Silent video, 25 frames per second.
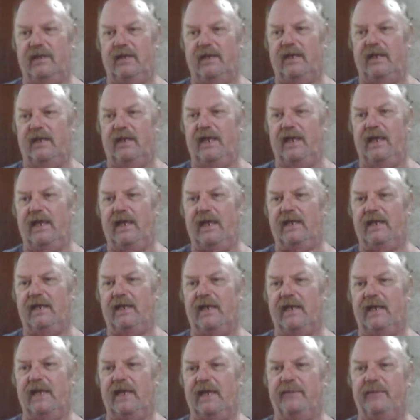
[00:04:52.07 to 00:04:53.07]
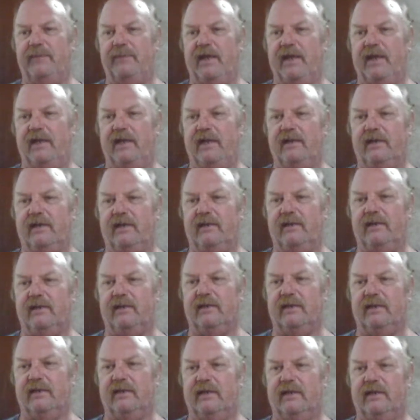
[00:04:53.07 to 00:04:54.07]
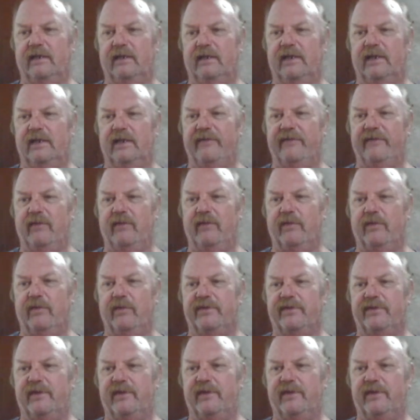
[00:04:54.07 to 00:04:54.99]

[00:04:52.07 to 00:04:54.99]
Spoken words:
and had been living with